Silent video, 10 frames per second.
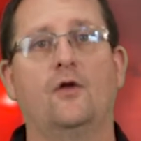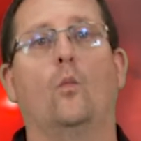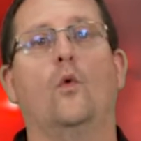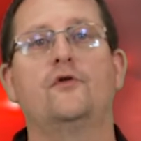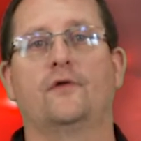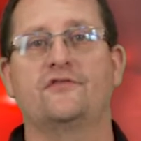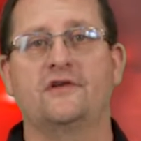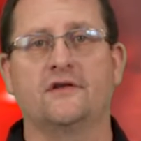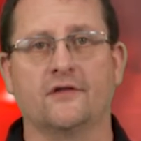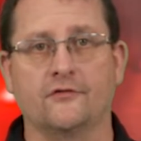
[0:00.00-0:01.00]
One reason
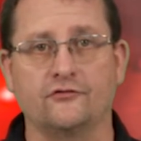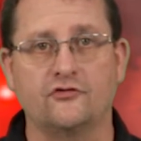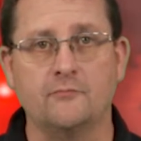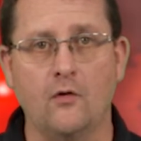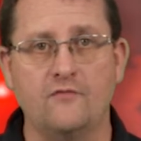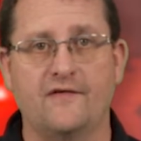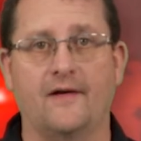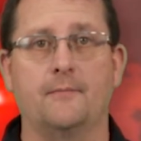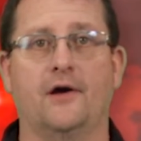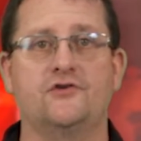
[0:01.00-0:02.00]
it doesn't smoke
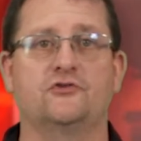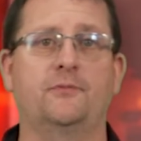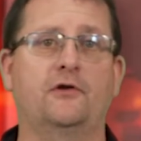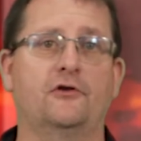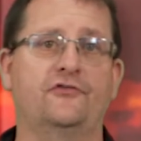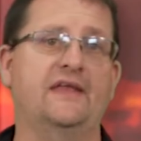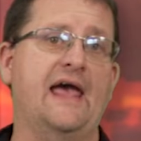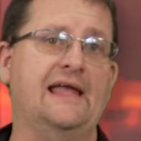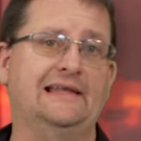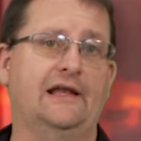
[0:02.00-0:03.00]
very much is because the
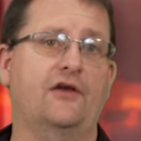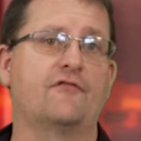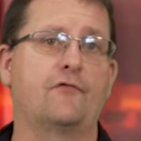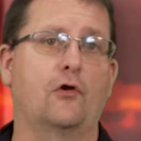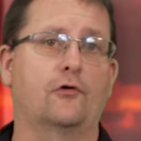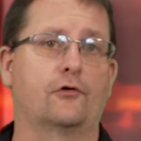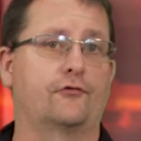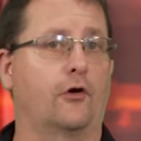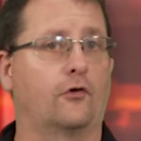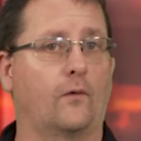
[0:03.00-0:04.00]
catalytic converters
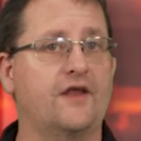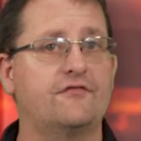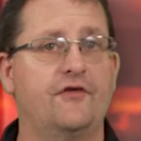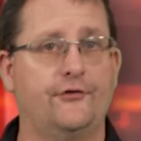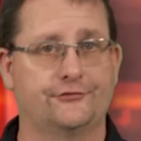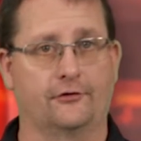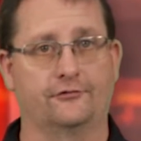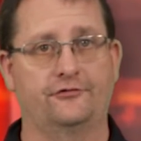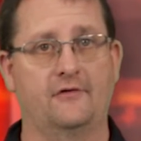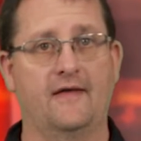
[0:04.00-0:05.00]
are great
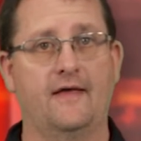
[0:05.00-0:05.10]
filters.